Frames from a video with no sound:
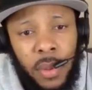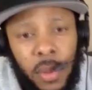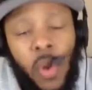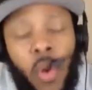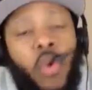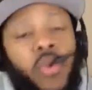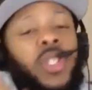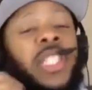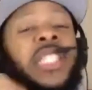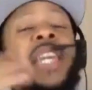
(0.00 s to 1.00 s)
Who
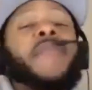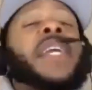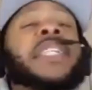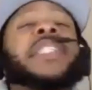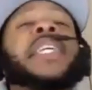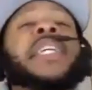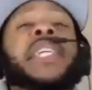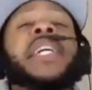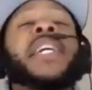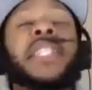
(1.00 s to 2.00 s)
seriously
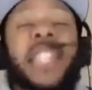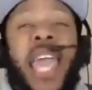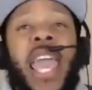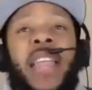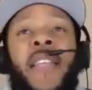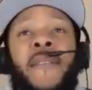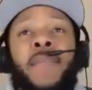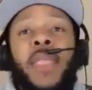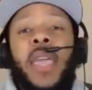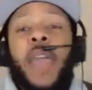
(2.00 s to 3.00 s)
does that
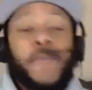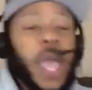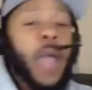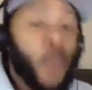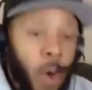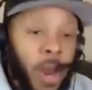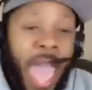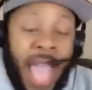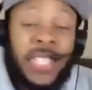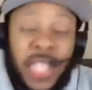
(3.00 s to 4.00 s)
if they want to
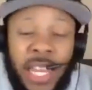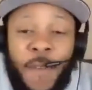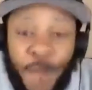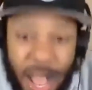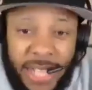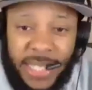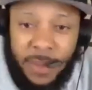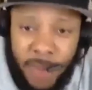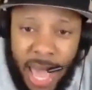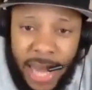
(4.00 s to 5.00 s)
actually fight somebody?